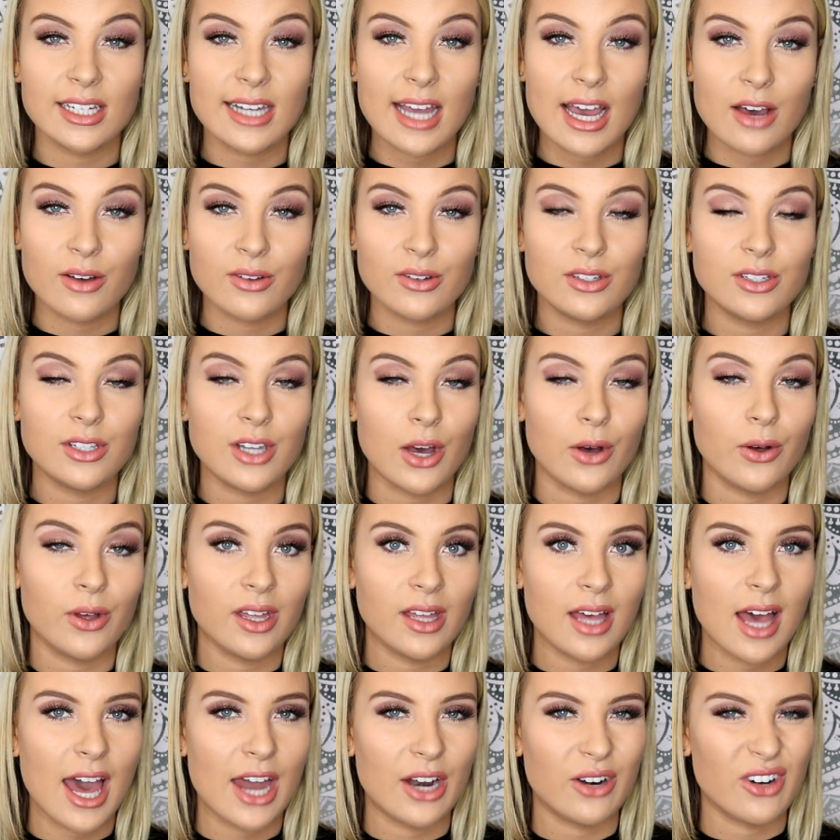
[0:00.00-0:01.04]
it down,
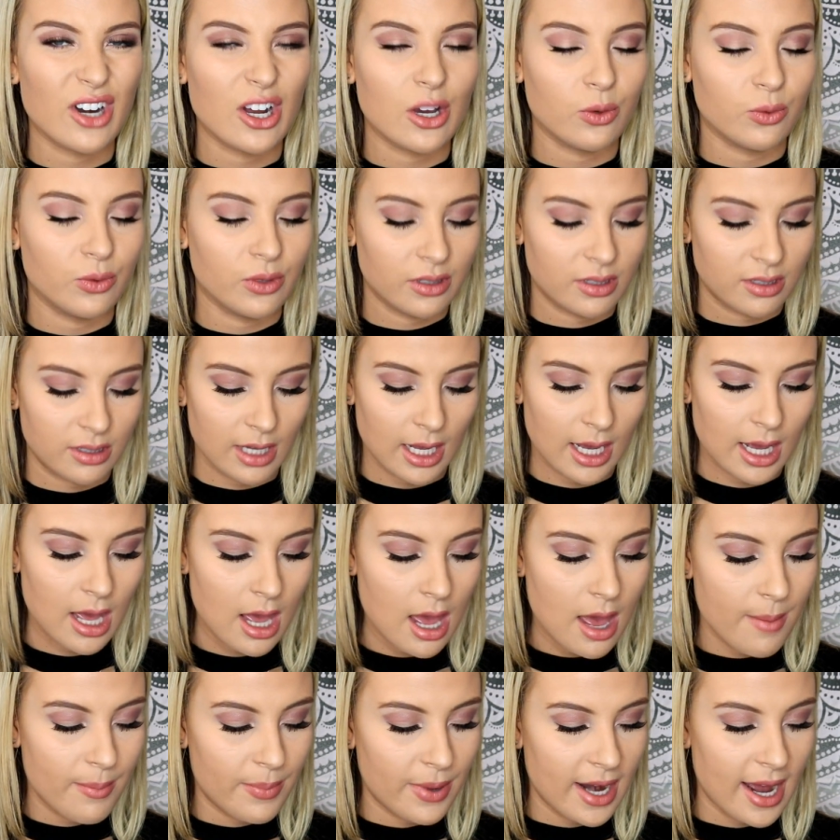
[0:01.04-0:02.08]
so I don't know, we'll see.
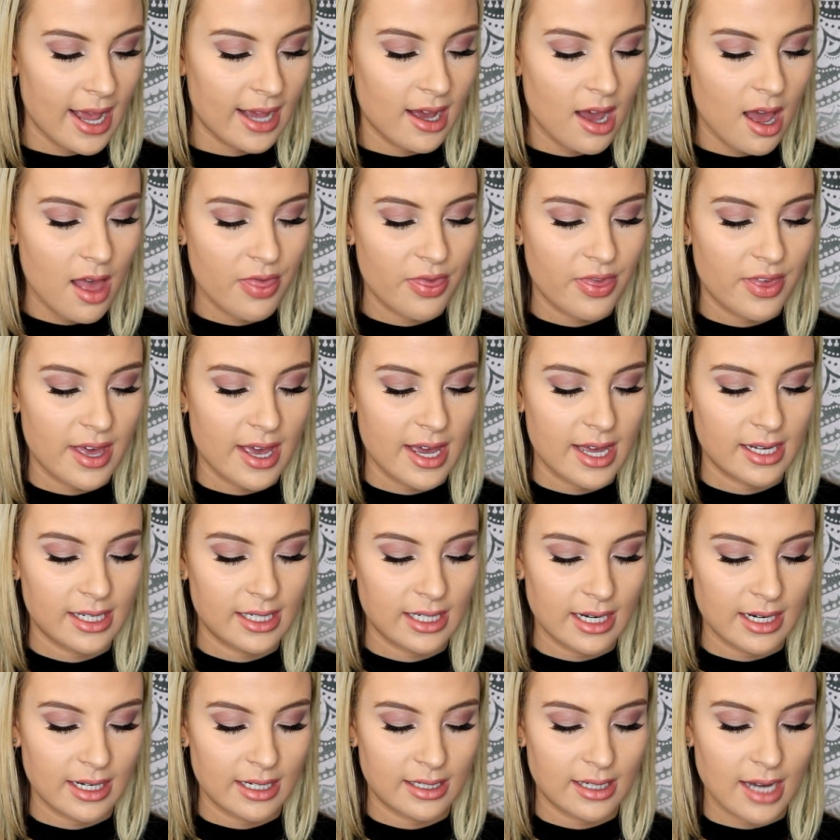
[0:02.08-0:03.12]
But I got
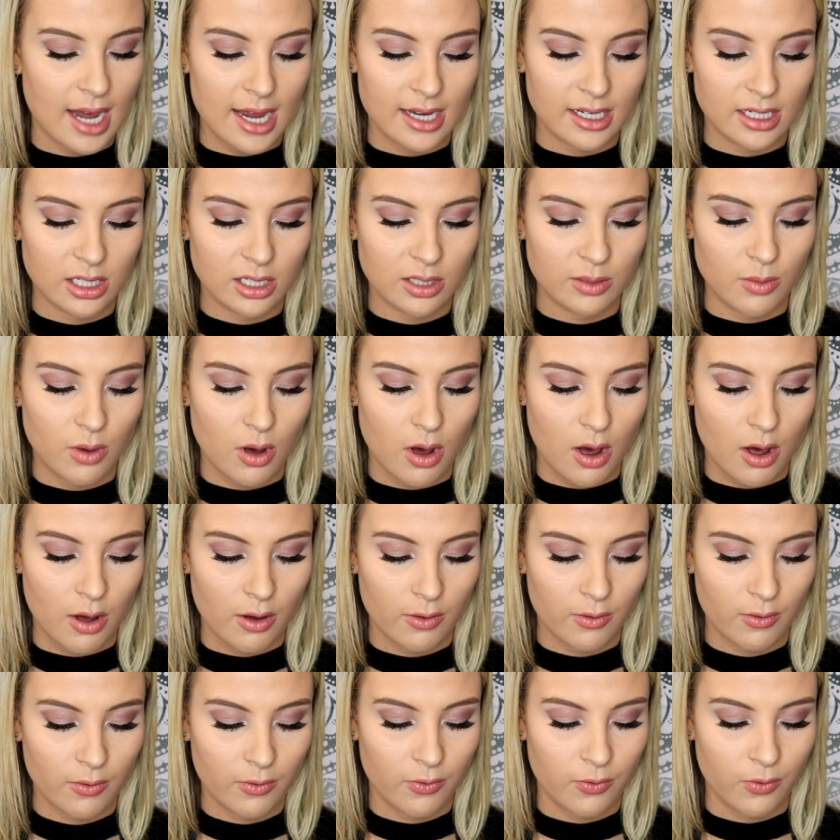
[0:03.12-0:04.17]
this in a size
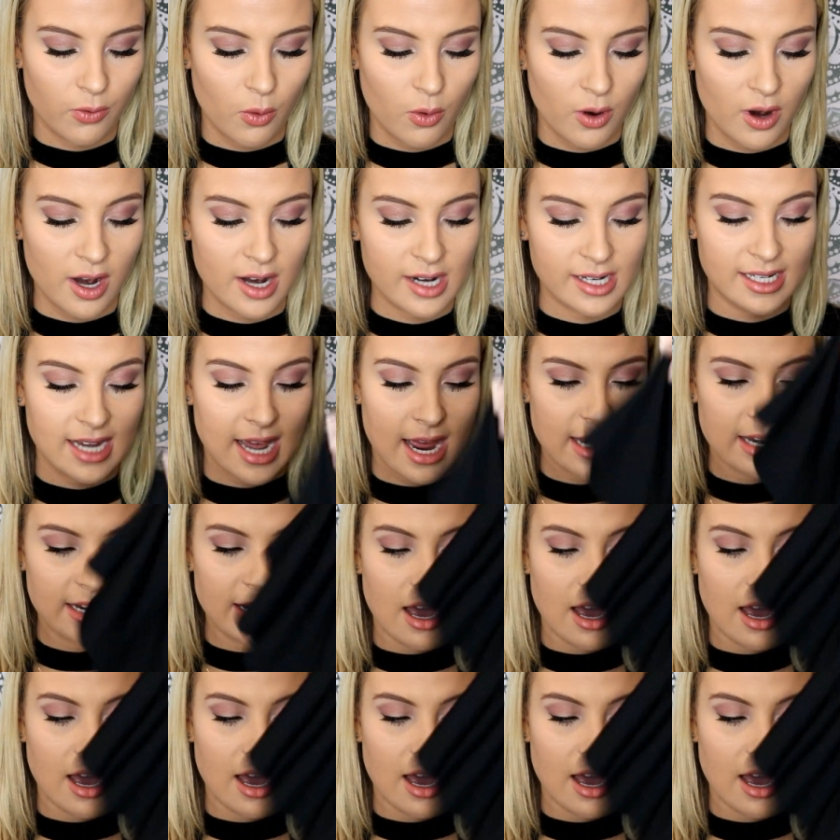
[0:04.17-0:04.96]
small for ten